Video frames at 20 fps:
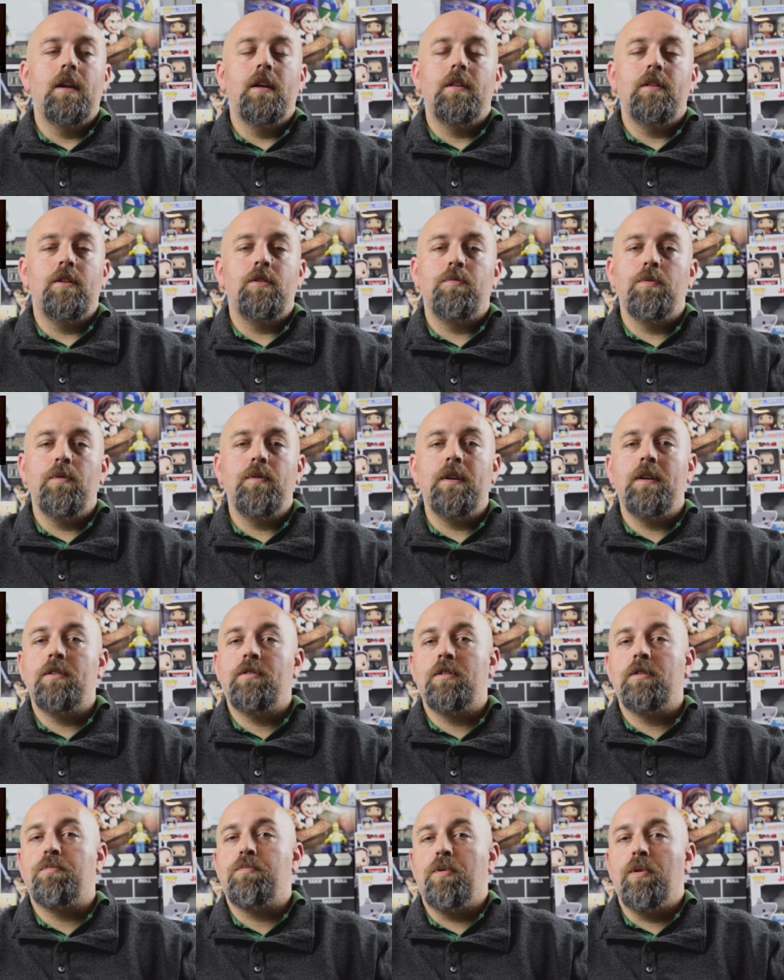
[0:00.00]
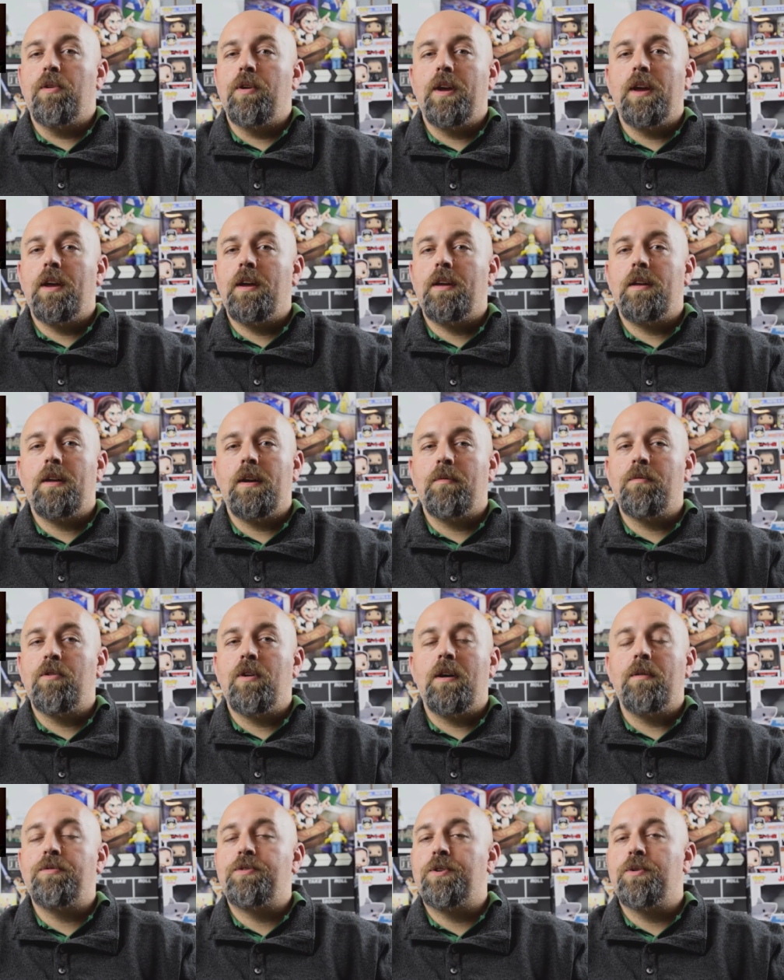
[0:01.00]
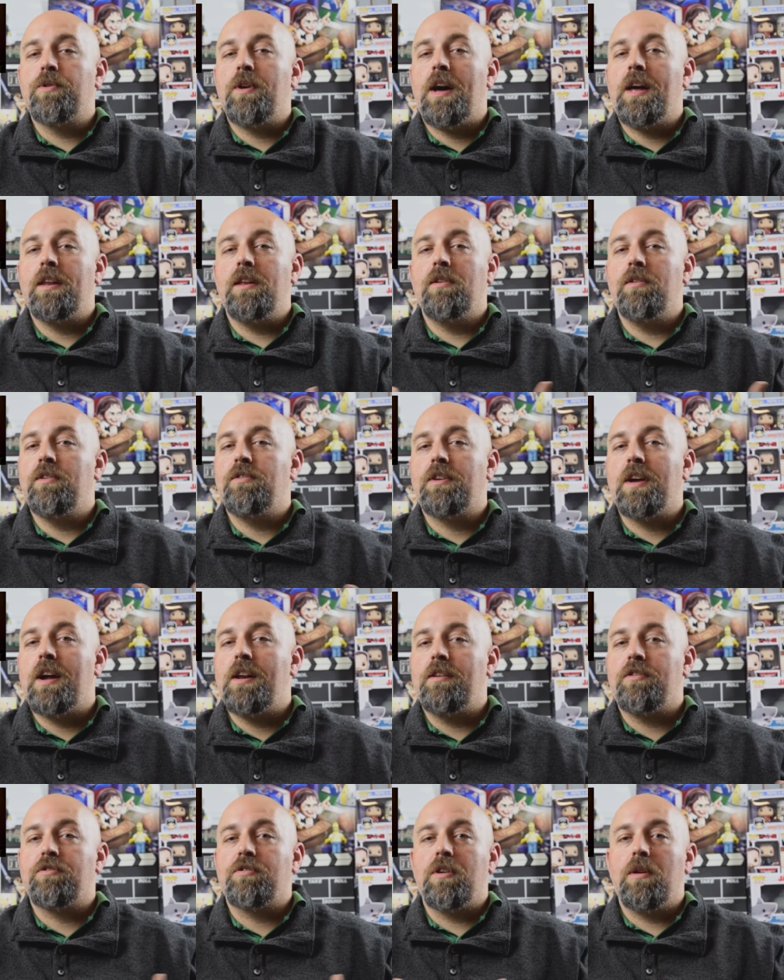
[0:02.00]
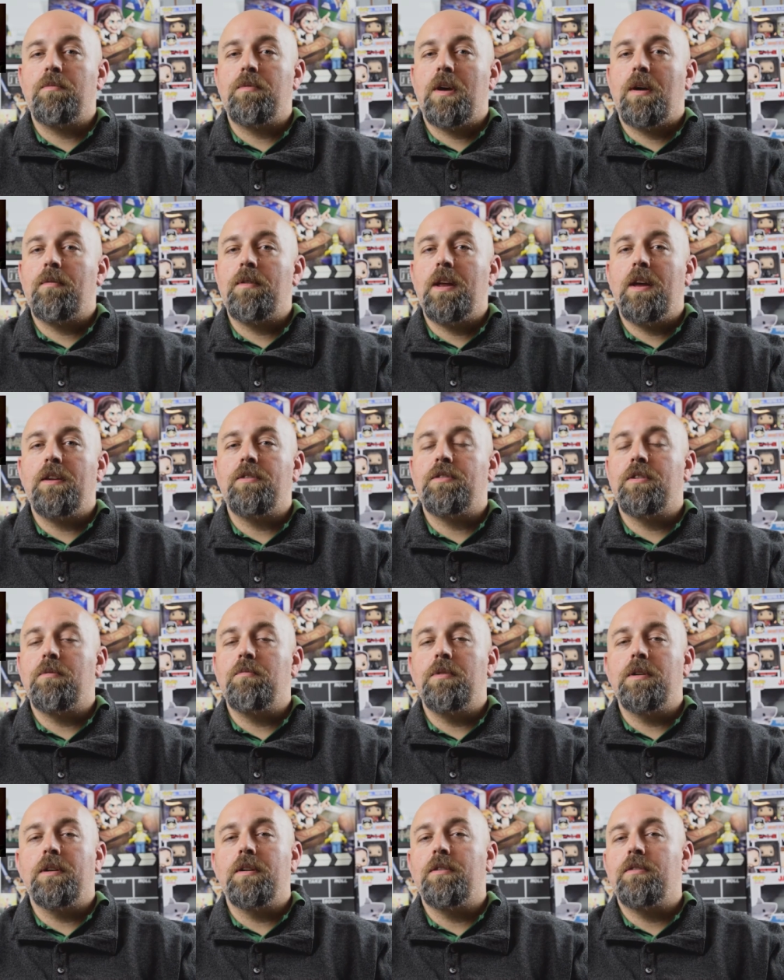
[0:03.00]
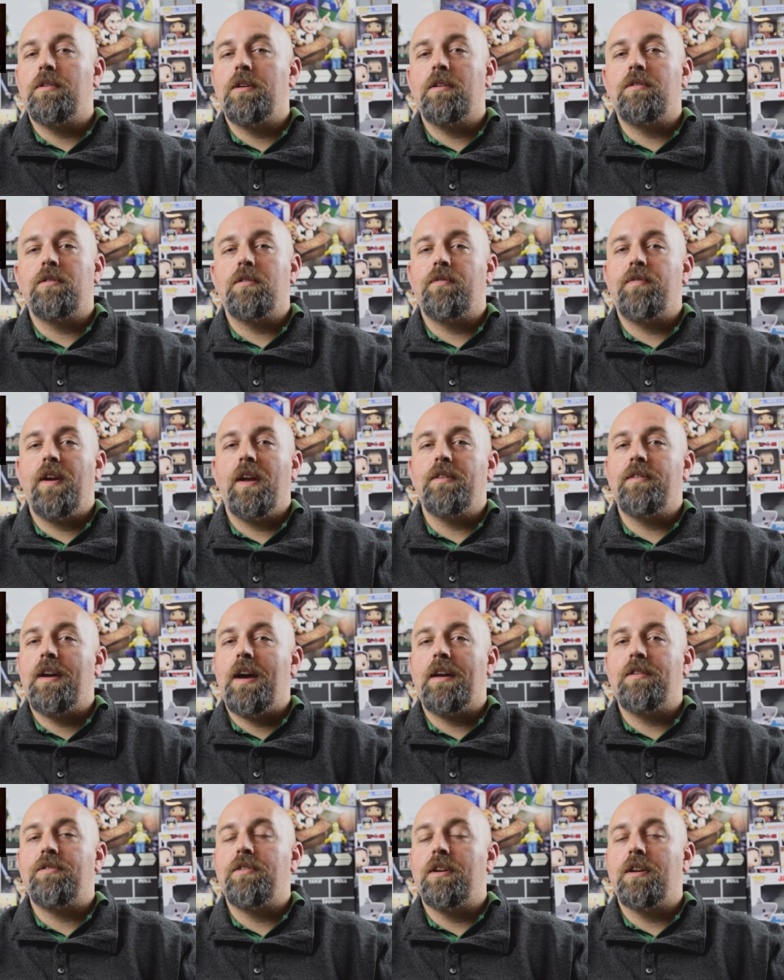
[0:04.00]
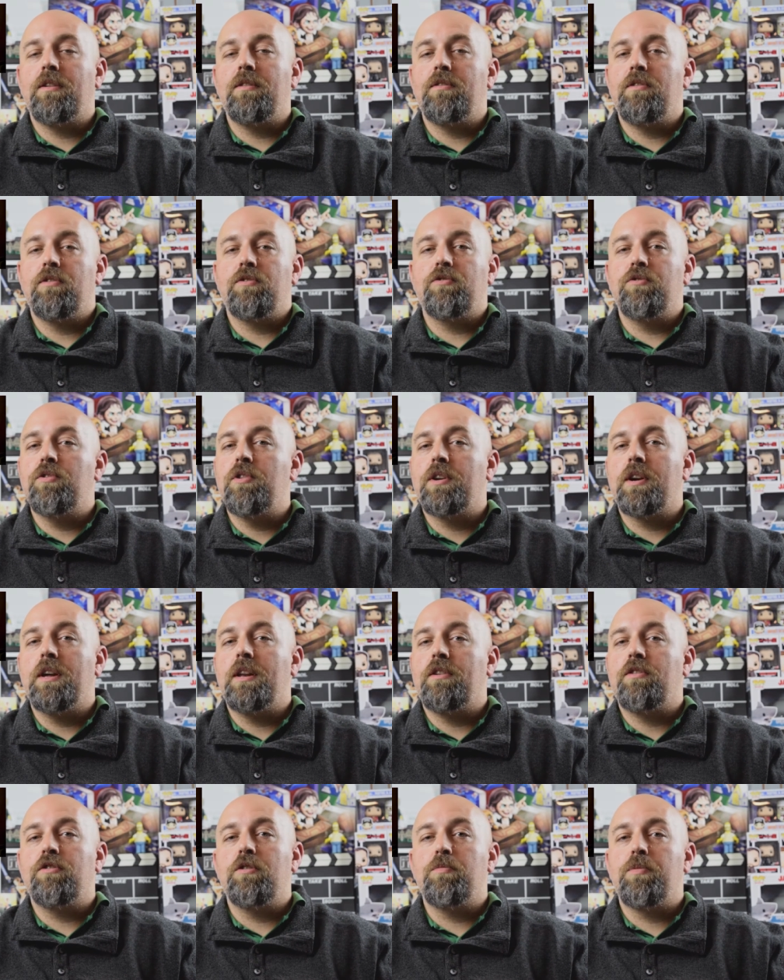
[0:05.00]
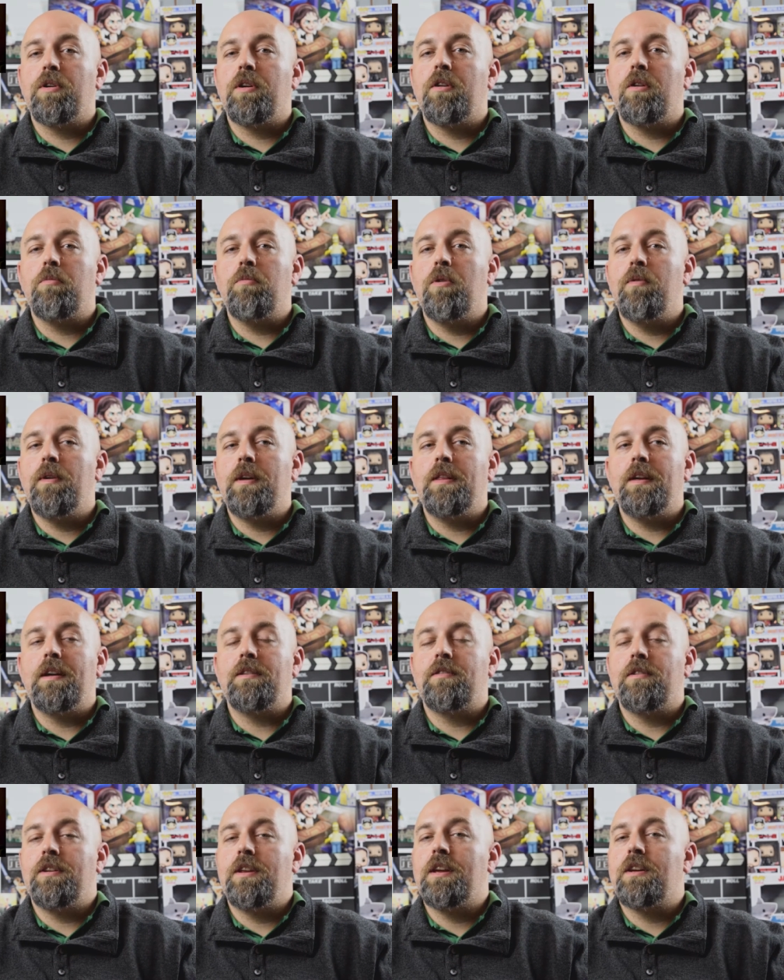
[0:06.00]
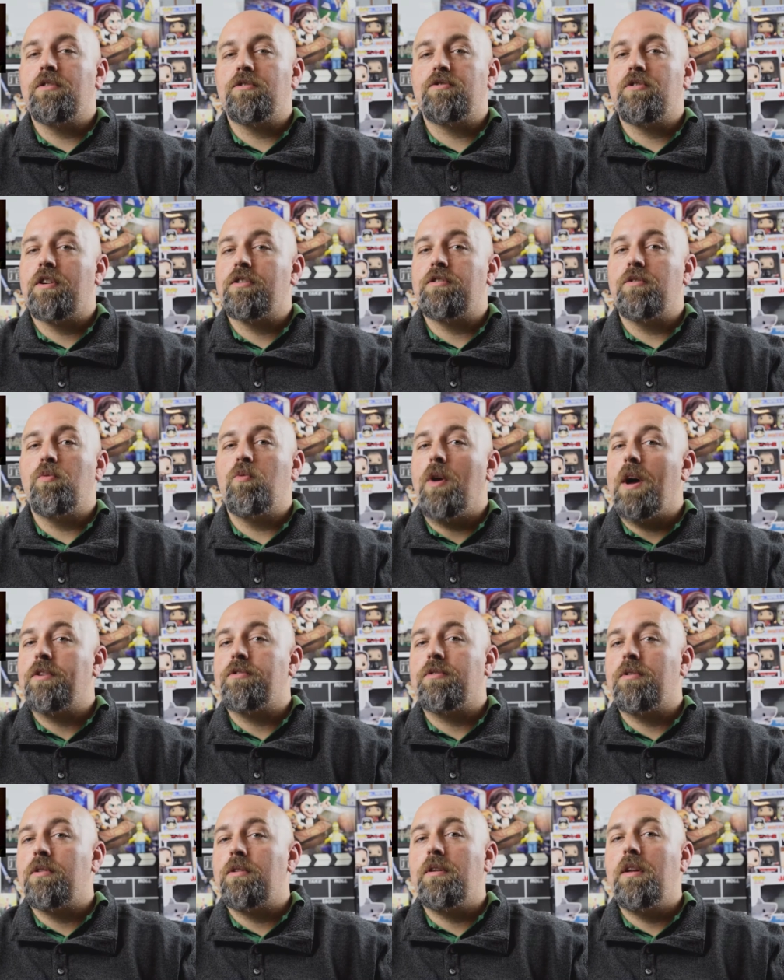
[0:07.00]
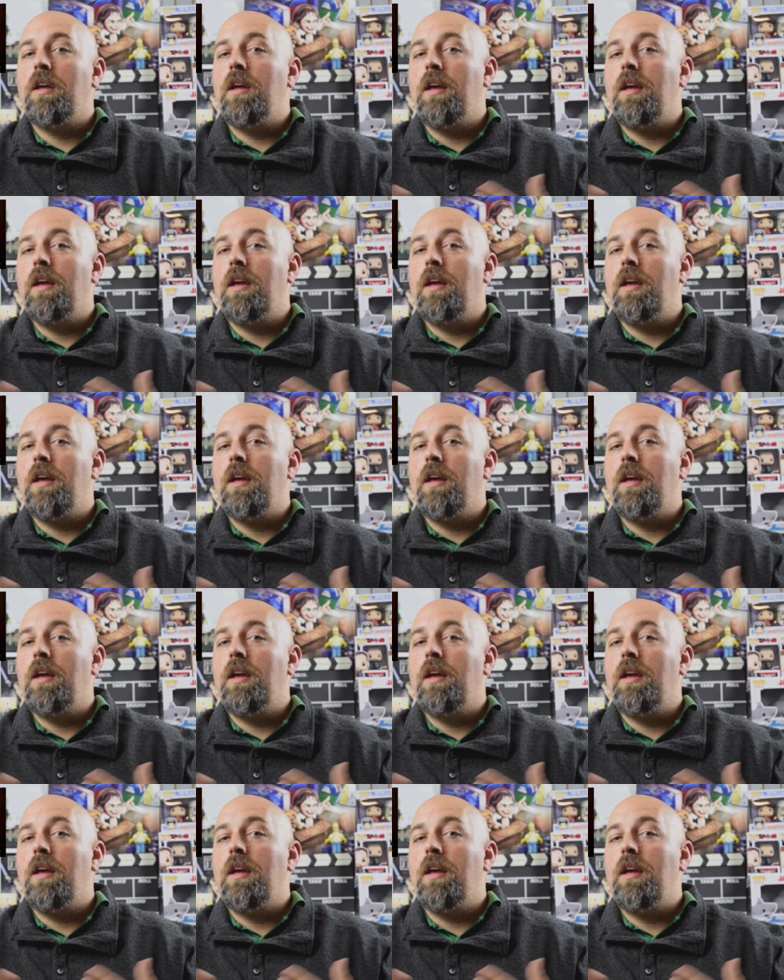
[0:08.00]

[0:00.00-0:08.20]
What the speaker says: This movie is just brilliant. I'm so glad it at least got a script nomination, because it's a fantastic just look at a superhero movie that's a deconstruction Western,